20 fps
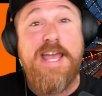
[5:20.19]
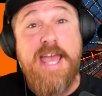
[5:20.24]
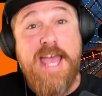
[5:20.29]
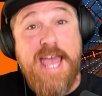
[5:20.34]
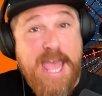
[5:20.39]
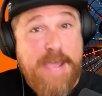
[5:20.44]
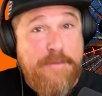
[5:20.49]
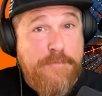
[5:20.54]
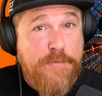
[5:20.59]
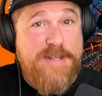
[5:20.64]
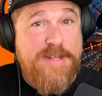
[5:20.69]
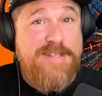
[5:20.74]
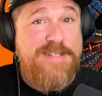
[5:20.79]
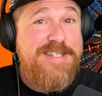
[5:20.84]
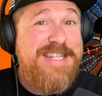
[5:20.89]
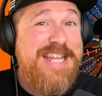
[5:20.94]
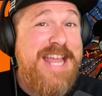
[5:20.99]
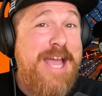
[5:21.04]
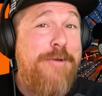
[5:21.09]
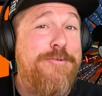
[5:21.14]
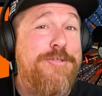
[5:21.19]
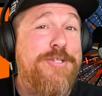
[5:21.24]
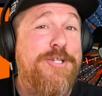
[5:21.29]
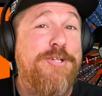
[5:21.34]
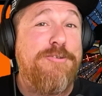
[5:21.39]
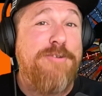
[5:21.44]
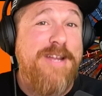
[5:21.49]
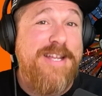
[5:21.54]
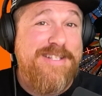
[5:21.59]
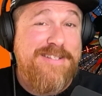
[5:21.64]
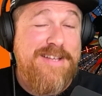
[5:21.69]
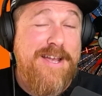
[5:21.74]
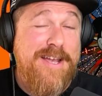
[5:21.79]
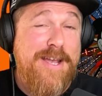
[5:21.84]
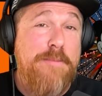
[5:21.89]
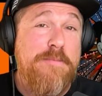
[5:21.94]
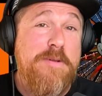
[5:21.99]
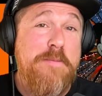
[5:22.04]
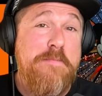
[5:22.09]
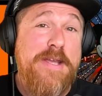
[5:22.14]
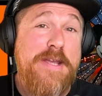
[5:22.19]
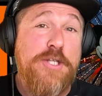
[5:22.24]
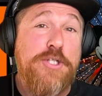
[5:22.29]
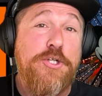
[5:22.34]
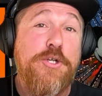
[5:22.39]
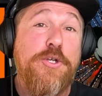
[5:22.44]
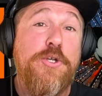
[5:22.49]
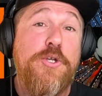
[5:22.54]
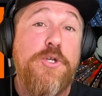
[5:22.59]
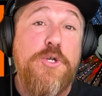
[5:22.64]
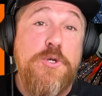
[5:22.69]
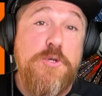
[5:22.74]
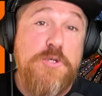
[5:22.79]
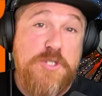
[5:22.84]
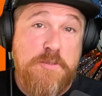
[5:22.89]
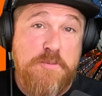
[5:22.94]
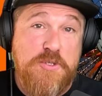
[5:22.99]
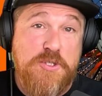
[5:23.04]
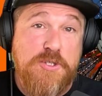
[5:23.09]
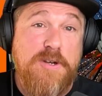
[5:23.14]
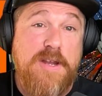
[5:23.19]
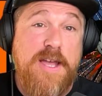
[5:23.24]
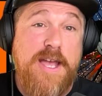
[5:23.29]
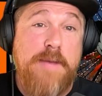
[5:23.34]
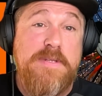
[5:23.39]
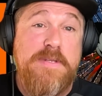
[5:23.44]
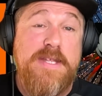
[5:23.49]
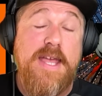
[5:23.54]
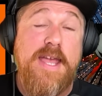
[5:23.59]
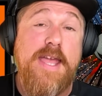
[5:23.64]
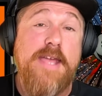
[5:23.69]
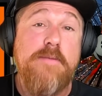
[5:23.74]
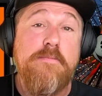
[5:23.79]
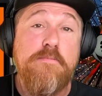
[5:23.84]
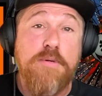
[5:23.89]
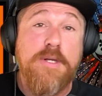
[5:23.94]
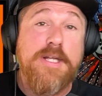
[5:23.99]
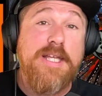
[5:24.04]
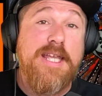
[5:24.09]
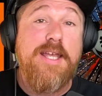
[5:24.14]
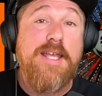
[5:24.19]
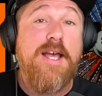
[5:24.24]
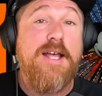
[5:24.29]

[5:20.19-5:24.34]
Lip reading: Hey friends, now is a great time to make sure you subscribe to Hey Bricky,